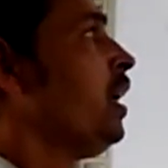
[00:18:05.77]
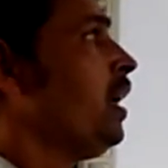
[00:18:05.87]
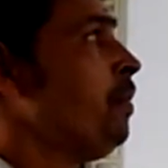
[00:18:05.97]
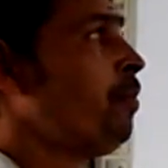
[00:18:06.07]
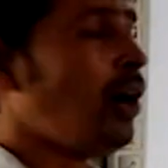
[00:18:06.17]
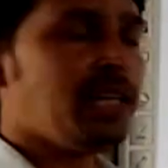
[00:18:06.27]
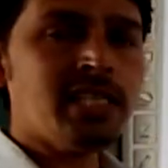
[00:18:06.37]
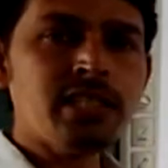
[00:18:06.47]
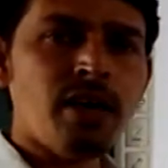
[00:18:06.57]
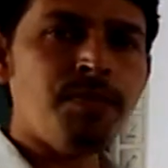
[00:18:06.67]

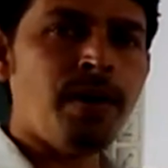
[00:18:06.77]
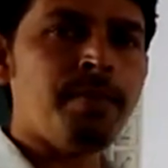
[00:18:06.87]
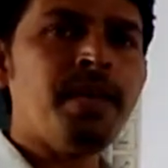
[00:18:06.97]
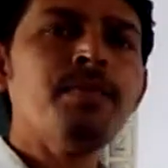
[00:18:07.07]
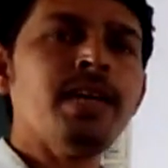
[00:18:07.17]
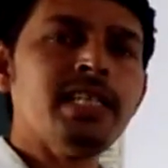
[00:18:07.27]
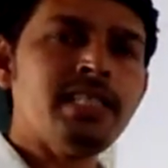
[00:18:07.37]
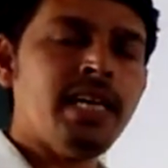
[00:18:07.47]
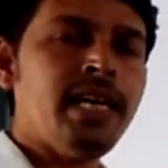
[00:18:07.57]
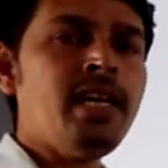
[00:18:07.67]
Importance of farming, we have
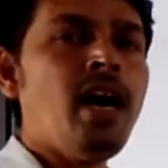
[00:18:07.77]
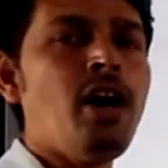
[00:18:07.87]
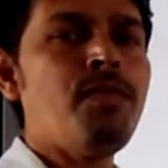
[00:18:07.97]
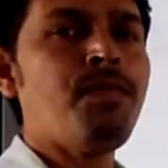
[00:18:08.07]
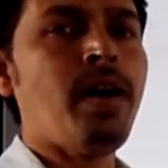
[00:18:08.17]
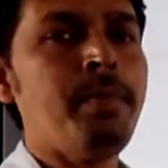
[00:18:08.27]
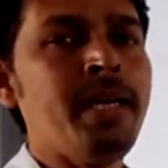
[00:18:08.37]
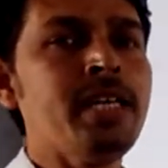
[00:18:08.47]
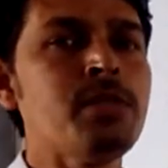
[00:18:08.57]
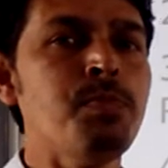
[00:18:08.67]
seen how
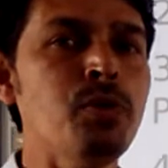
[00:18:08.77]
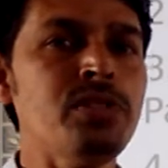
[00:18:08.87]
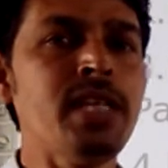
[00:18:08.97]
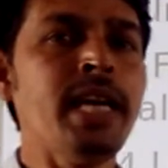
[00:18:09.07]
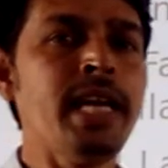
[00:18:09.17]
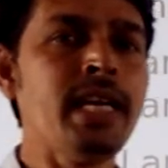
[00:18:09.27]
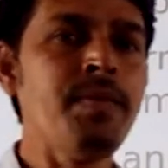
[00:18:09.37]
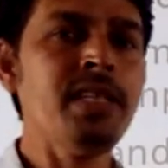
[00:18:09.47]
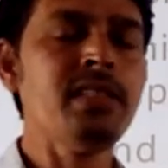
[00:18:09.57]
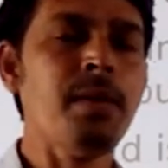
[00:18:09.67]
farming is boosting and
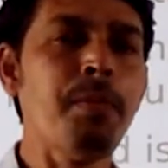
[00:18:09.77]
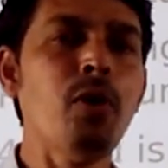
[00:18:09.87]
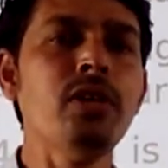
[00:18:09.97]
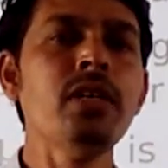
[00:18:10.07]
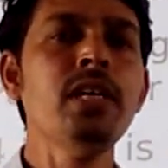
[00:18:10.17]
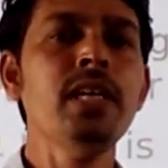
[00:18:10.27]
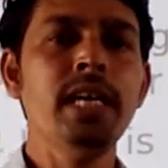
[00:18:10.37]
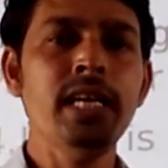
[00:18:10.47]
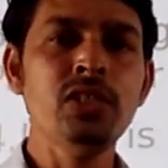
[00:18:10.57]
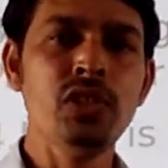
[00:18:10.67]
giving
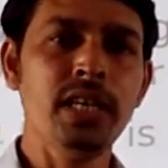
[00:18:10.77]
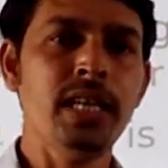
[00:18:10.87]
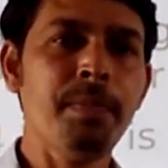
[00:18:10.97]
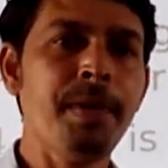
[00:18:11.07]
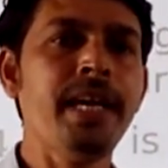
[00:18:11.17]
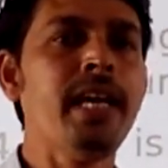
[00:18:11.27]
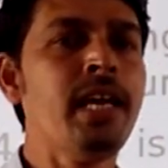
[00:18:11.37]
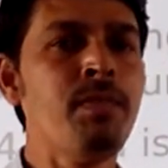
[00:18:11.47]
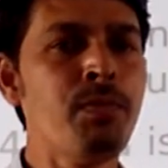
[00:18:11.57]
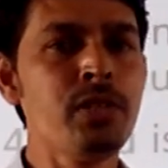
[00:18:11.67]
support in GDP,
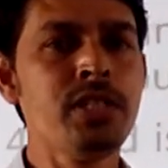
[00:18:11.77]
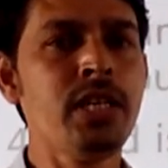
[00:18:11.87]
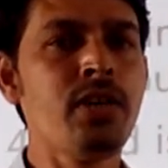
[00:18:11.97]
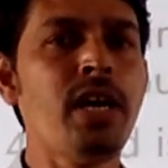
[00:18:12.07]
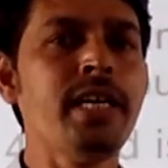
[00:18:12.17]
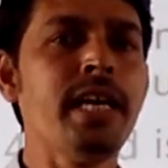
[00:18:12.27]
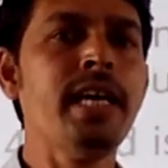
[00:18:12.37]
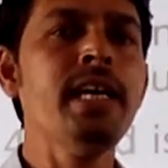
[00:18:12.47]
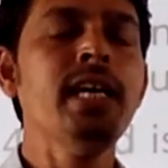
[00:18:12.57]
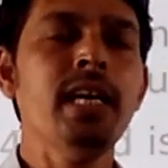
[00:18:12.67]
in food security,
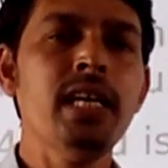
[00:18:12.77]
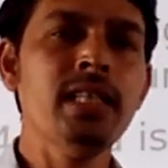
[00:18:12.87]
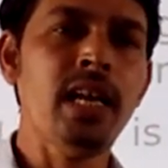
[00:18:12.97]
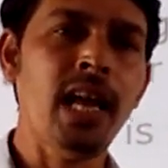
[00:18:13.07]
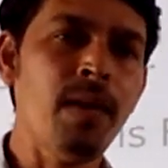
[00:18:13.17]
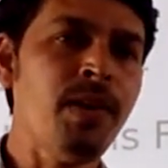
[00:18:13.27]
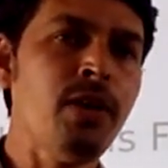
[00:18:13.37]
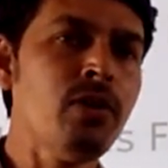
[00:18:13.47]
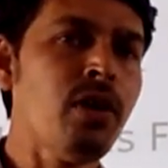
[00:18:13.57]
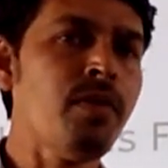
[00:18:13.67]
in the
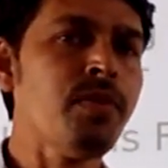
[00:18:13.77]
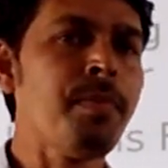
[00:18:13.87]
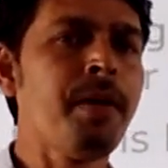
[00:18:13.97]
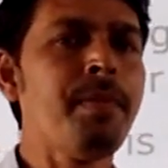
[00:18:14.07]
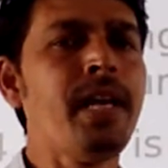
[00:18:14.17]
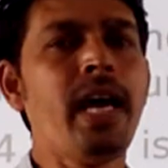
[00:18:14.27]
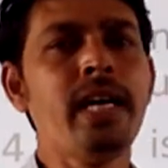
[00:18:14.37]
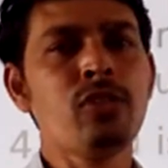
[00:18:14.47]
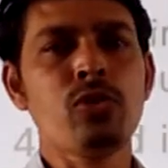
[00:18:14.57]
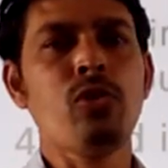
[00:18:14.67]
livelihood of the people,
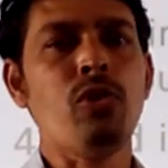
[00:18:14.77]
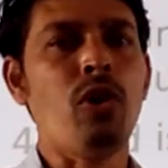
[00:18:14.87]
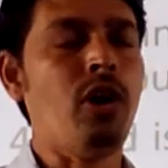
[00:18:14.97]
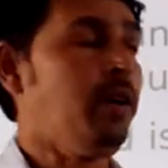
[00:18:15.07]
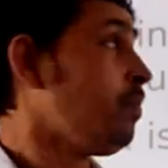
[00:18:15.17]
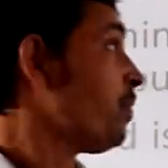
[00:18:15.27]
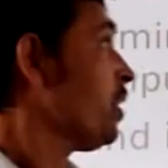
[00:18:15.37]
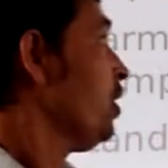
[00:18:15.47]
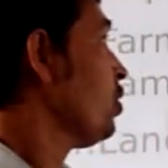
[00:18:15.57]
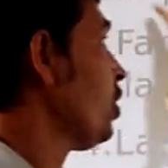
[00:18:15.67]
and so
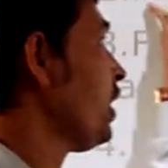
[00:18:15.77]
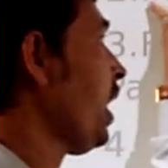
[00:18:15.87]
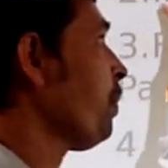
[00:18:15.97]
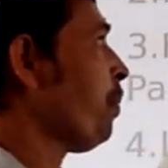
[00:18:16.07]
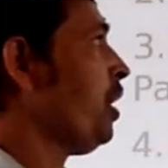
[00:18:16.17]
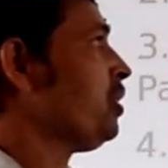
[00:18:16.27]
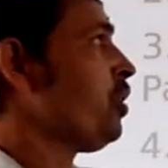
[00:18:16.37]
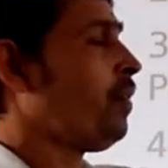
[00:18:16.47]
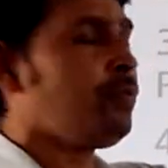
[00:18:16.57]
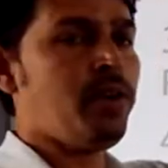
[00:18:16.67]
on. So that points
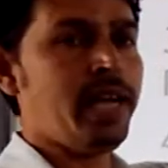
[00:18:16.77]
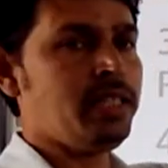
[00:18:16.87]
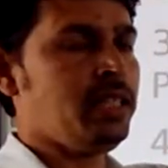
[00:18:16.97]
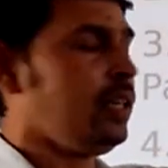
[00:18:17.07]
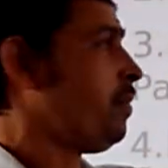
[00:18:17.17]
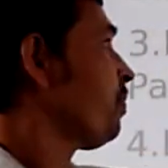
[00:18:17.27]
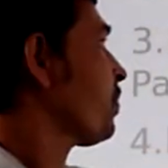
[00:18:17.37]
we have to write here.